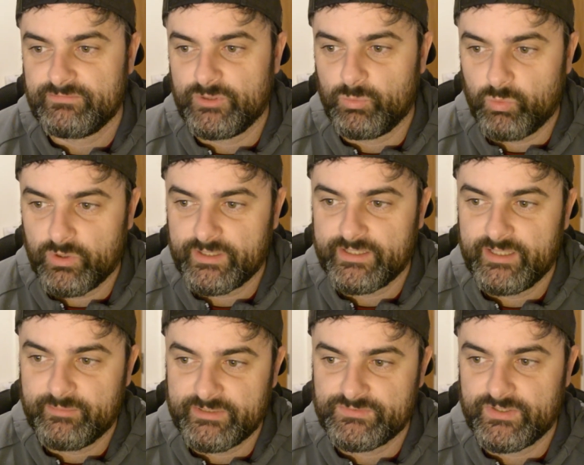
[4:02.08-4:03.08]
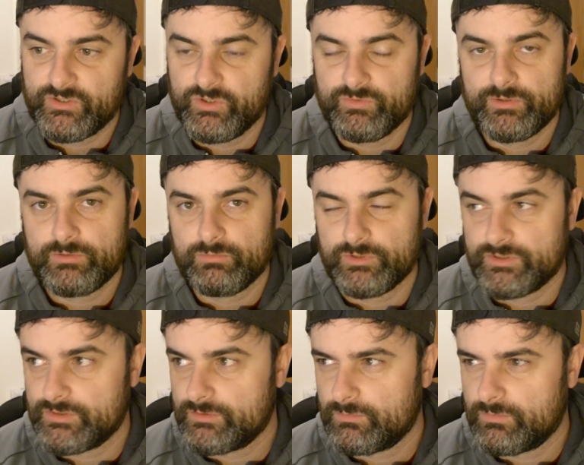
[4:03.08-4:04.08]
they won a game against Vancouver,
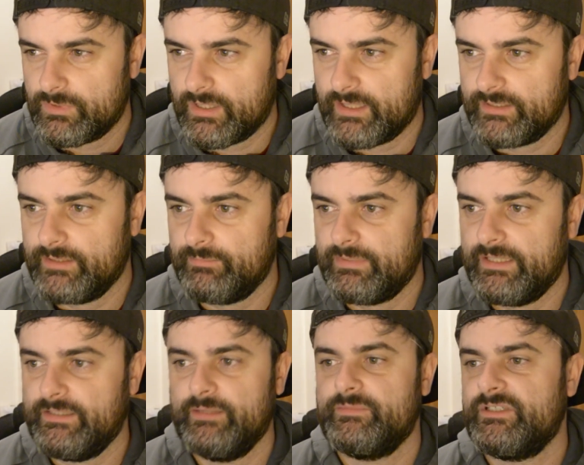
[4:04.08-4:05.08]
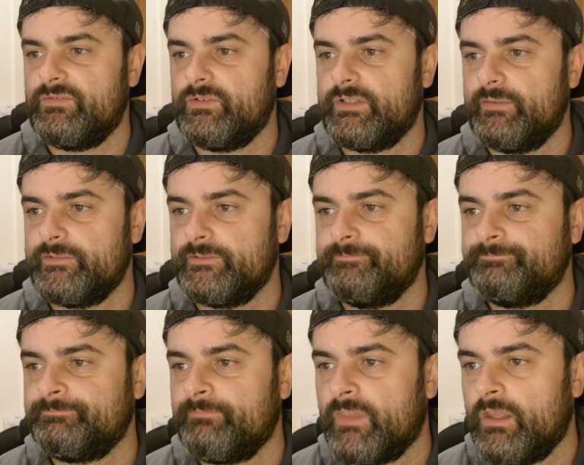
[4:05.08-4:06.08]
which I think they played them several times.
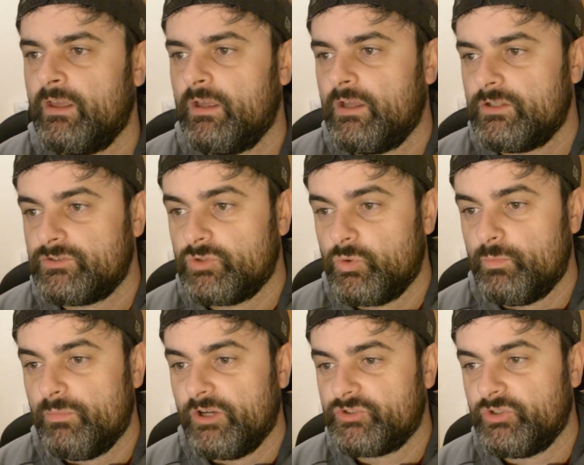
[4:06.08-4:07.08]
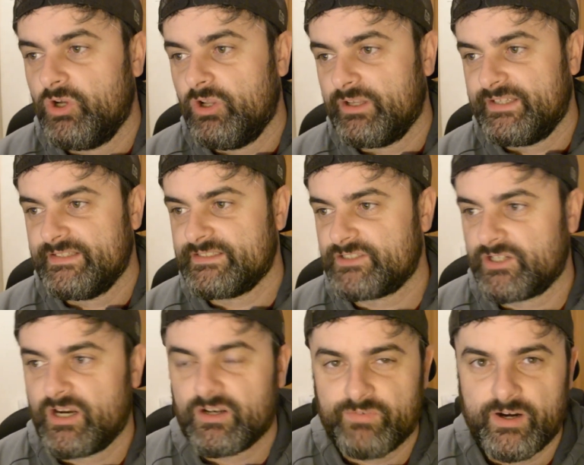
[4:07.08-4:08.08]
So Montreal against
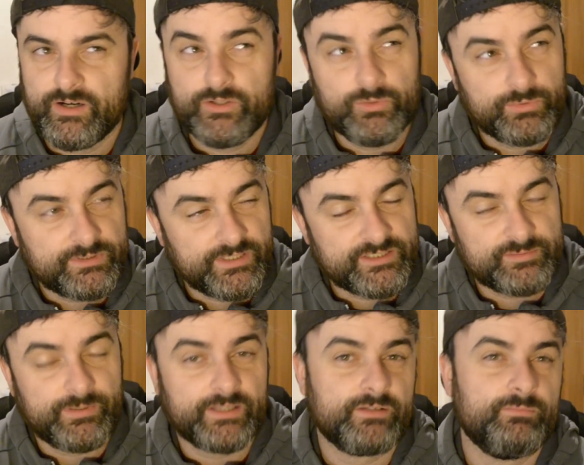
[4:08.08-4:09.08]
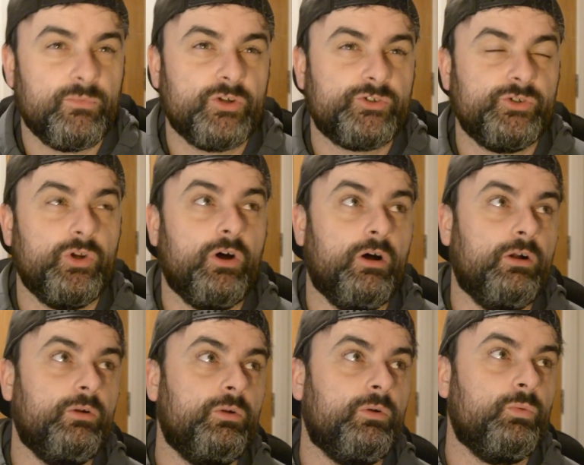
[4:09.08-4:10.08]
Chicago Fire, you would expect
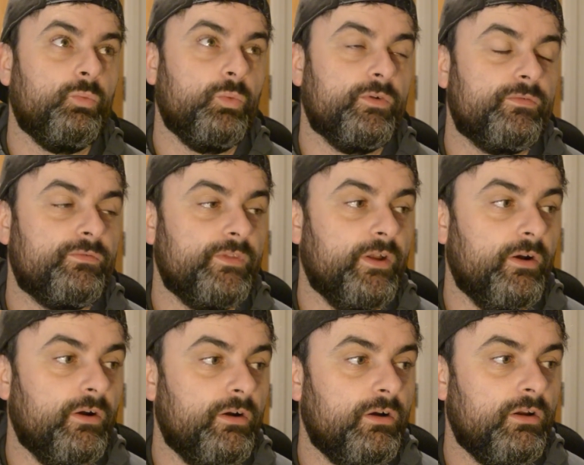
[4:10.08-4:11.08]
Montreal with their